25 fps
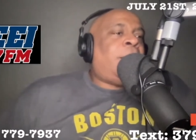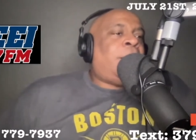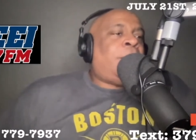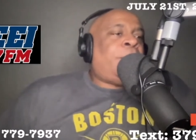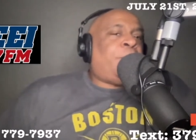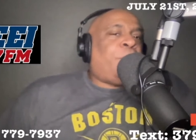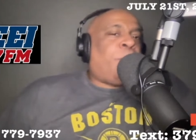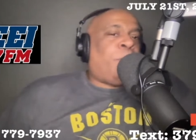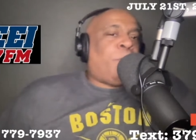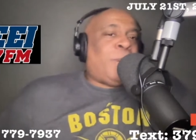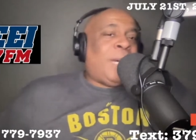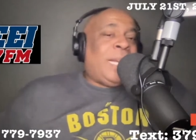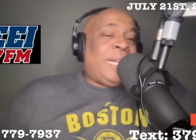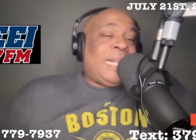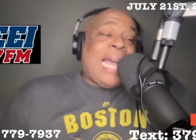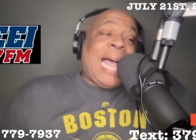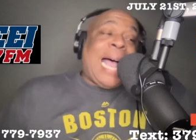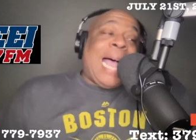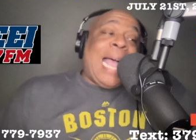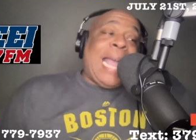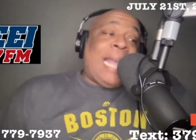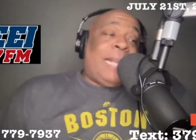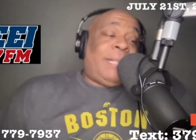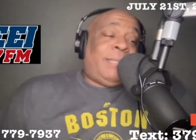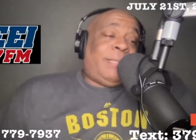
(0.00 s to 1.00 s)
But
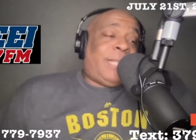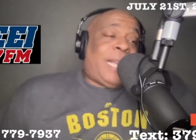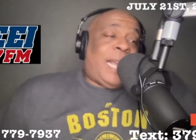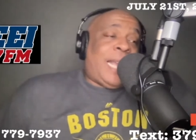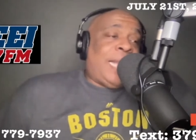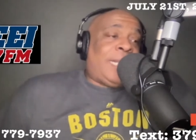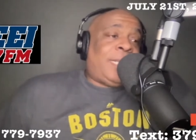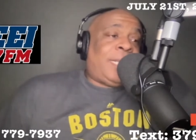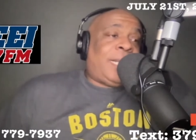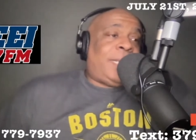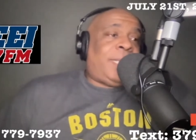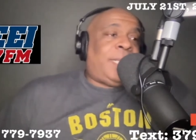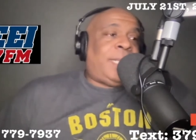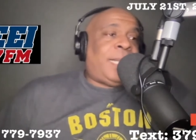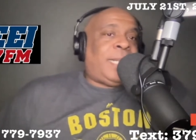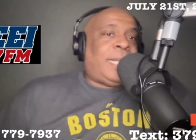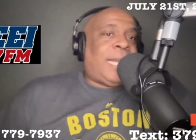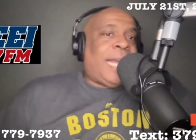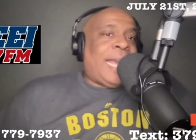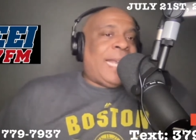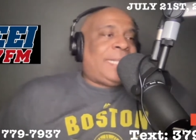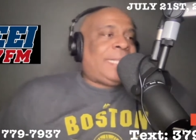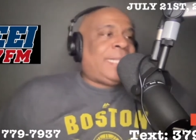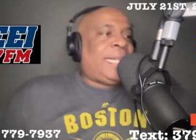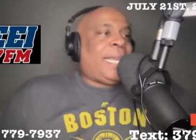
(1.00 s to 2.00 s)
as I said
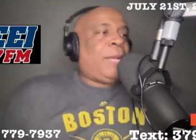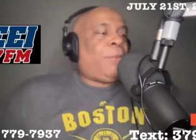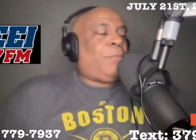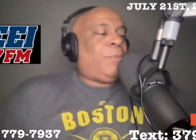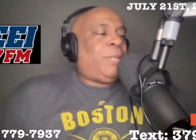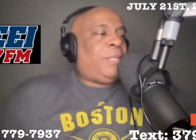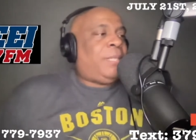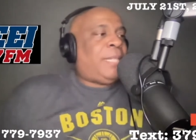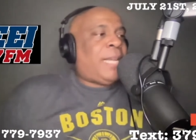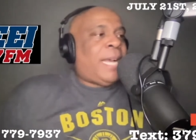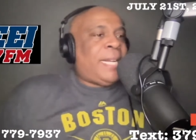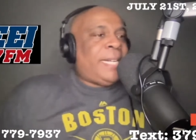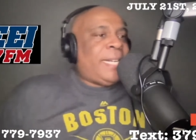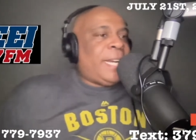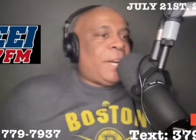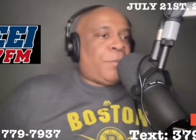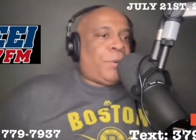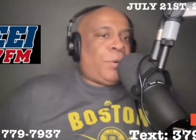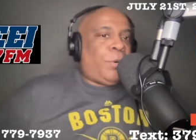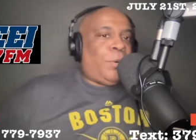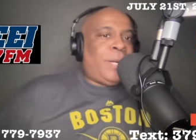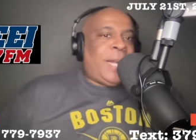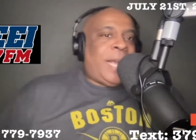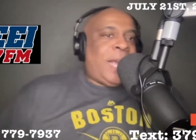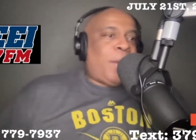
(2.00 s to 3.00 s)
last night when
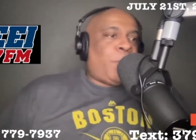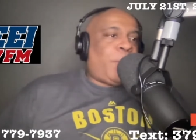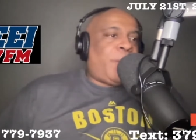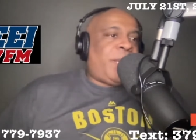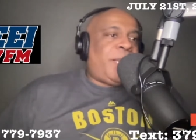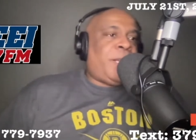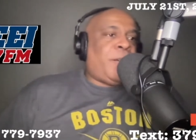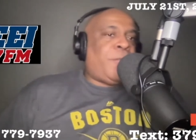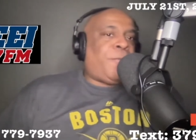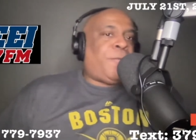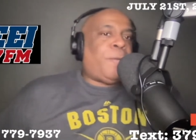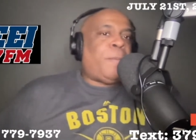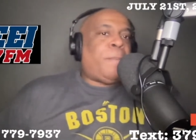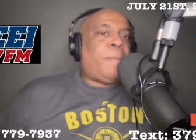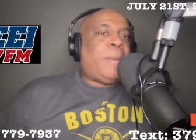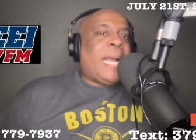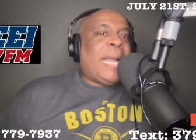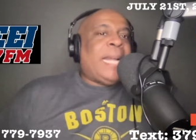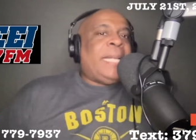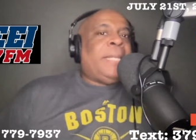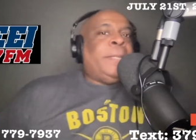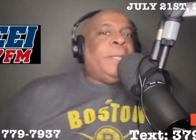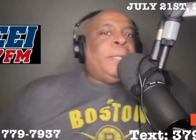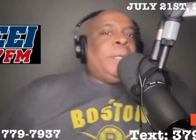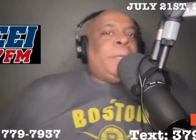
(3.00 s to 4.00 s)
Dondero and I were here for
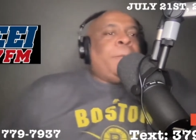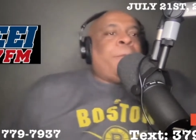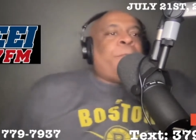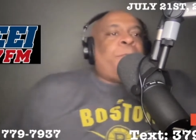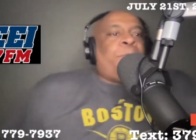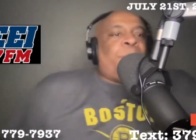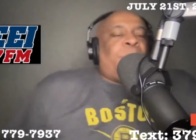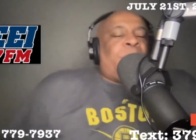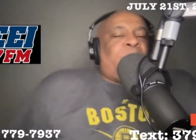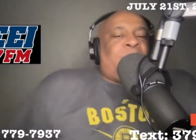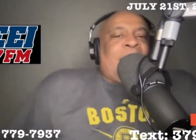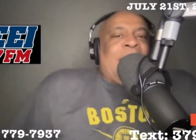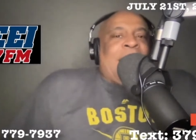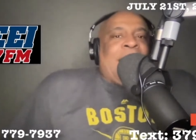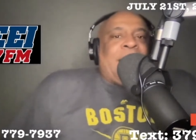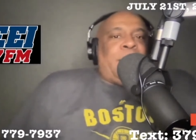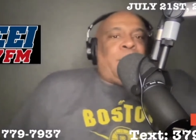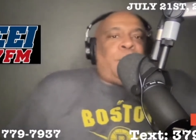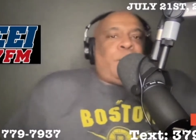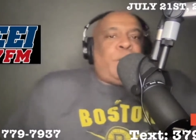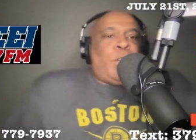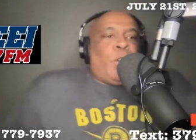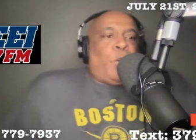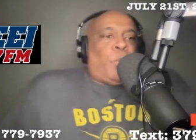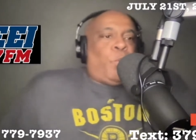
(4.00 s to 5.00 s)
Mutt, that,
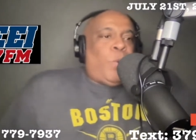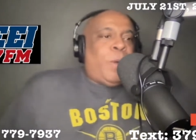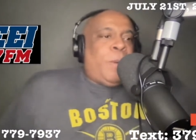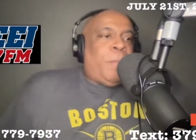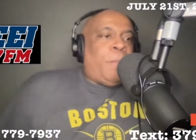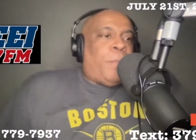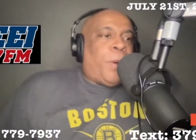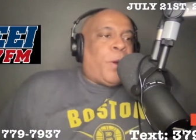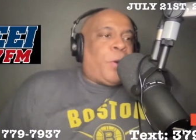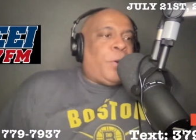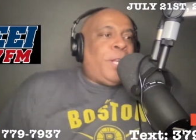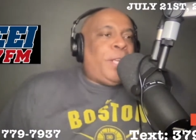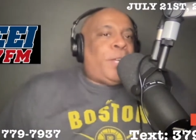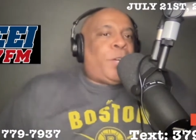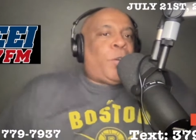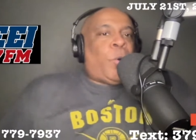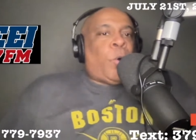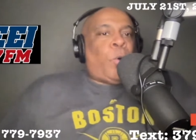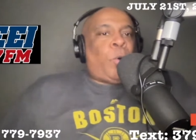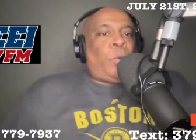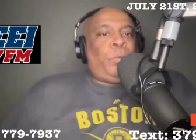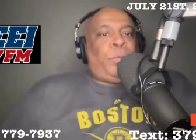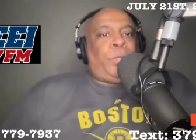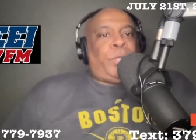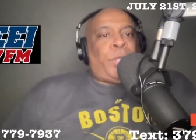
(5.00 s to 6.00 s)
when Bernie
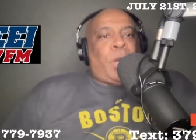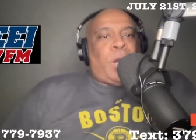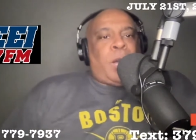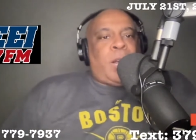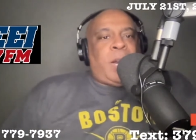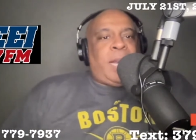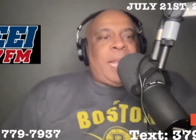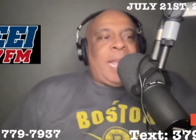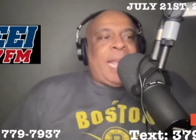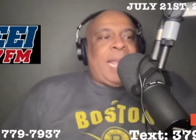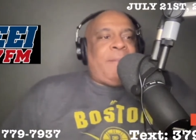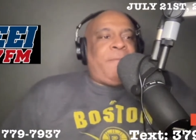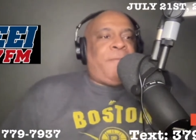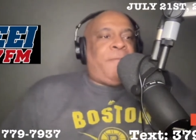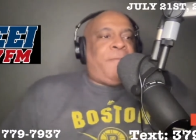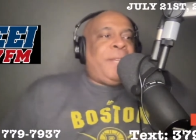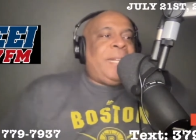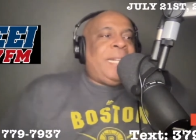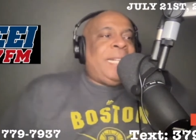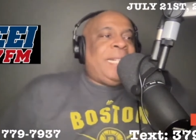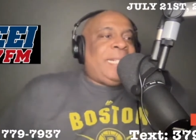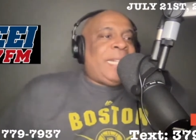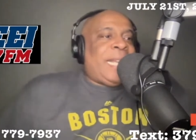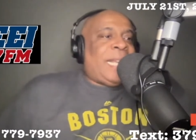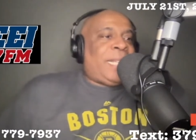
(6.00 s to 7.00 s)
Kosar and
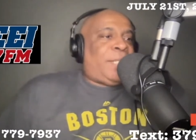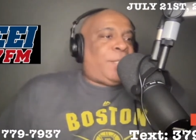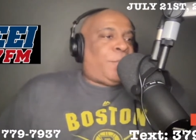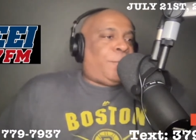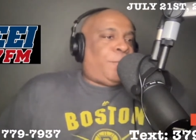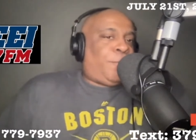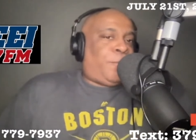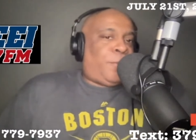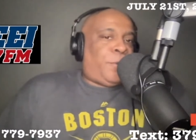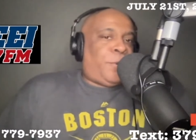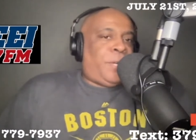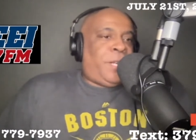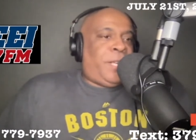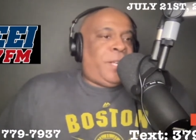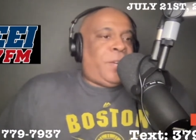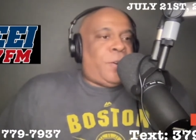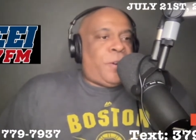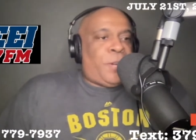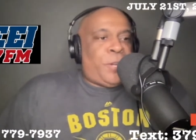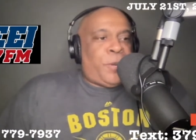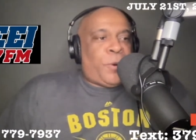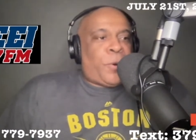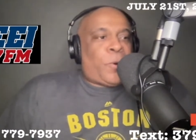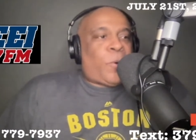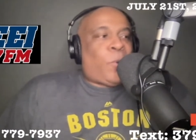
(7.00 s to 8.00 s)
Vinny Testaverde are
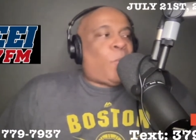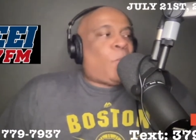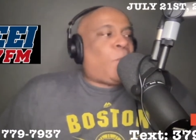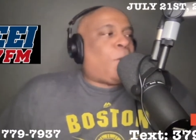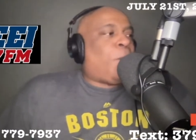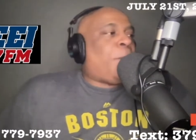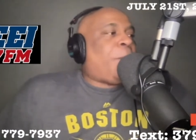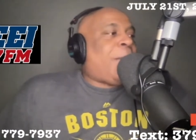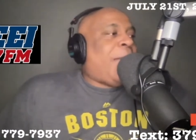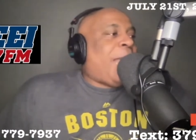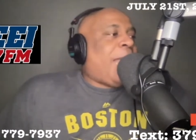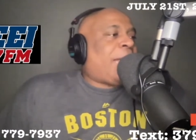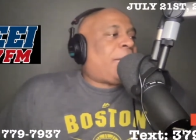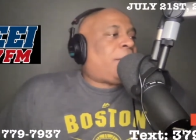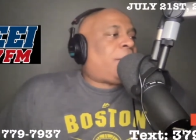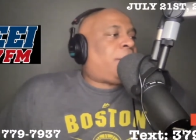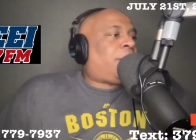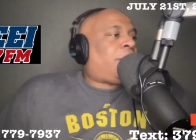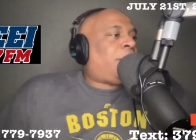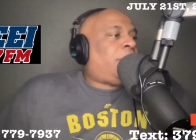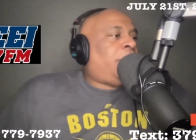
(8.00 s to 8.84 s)
your quarterbacks,